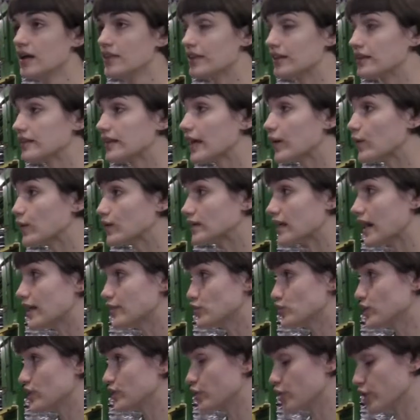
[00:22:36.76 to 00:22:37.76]
The liquid
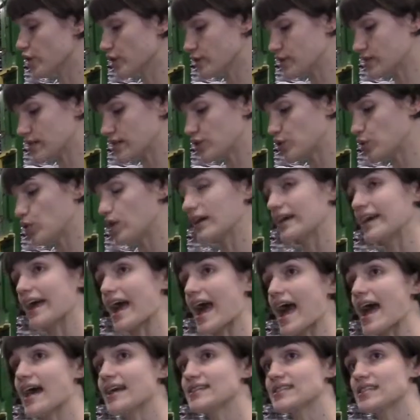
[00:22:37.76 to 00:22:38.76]
nitrogen turns into a
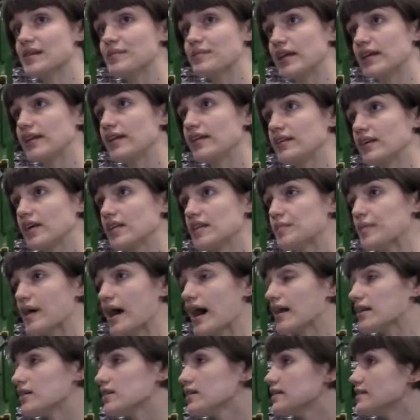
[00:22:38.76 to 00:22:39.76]
gas immediately in the
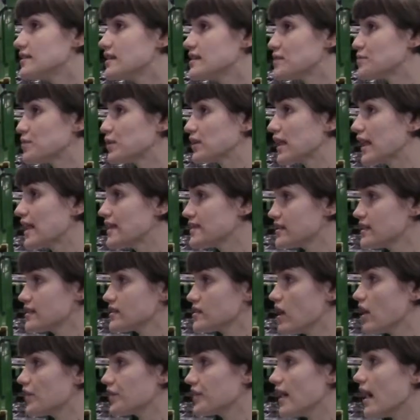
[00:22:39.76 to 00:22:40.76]
bottle and
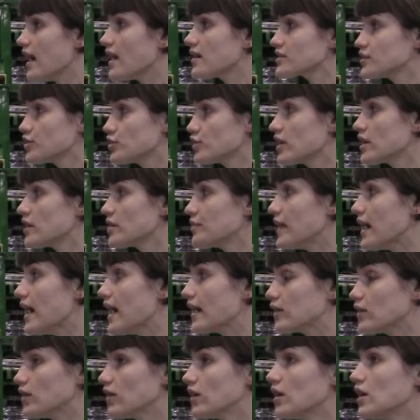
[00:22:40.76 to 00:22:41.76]
displaces all the oxygen in the
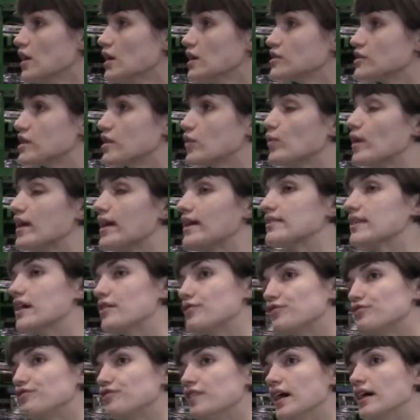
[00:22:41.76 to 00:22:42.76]
bottle so that we can
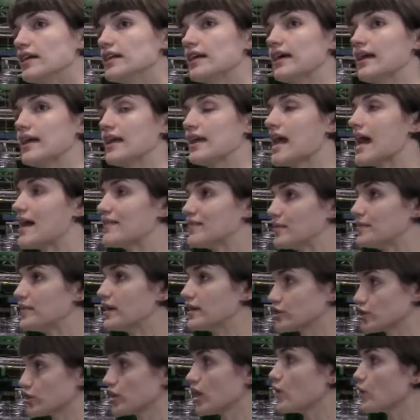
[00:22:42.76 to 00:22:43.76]
then fill it and have a
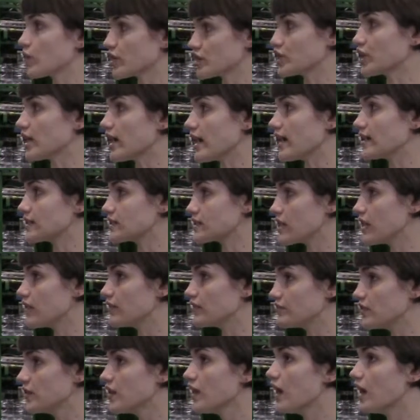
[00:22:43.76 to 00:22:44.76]
much lower chance
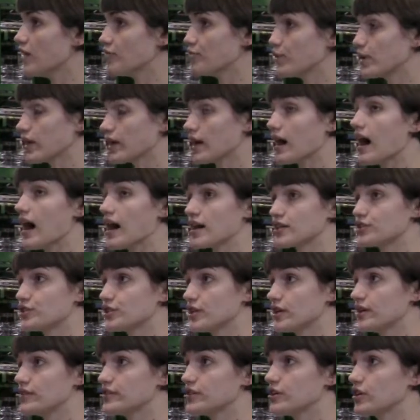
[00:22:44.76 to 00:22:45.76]
of putting
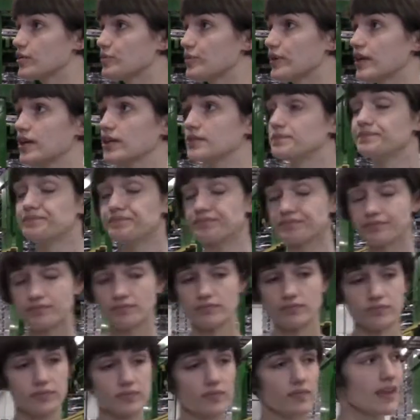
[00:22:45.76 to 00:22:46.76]
oxygen into your beer.
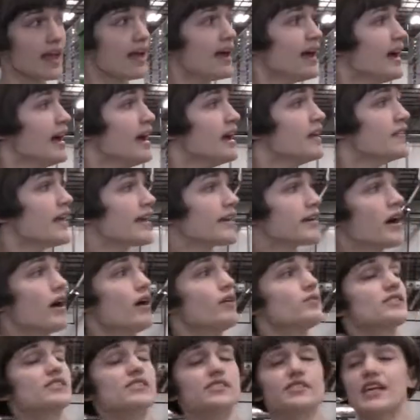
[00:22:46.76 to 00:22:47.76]
They
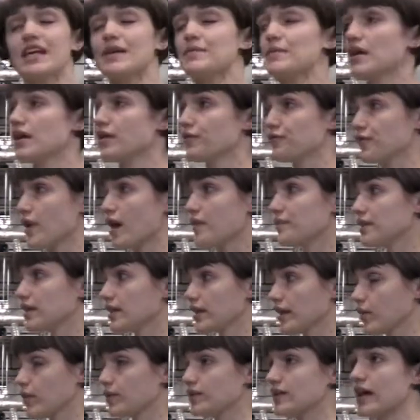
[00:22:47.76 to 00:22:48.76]
go steaming from
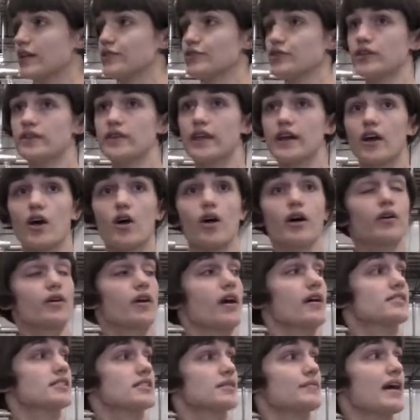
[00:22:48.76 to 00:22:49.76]
the liquid nitrogen, they go
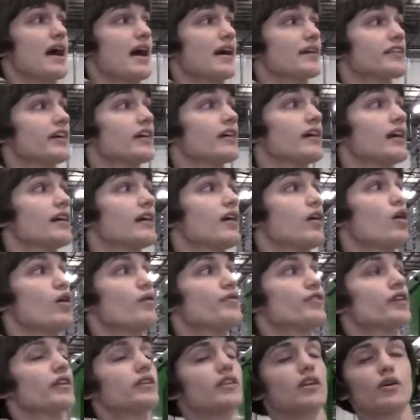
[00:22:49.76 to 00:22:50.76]
across the back there, and
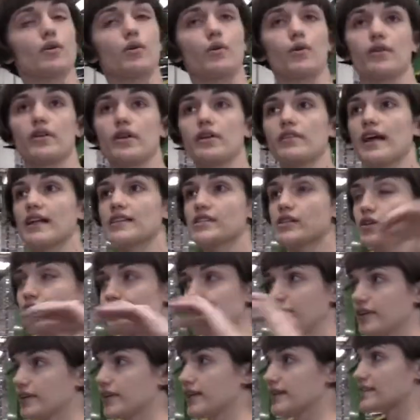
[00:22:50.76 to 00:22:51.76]
over in the corner, that's our
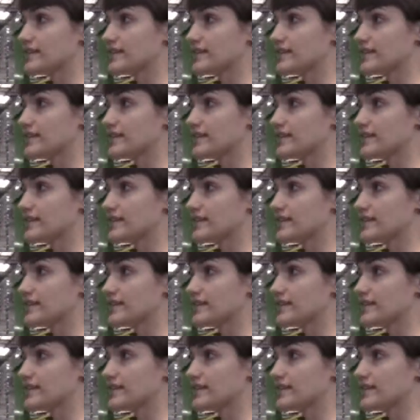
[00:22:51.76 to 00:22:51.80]
filling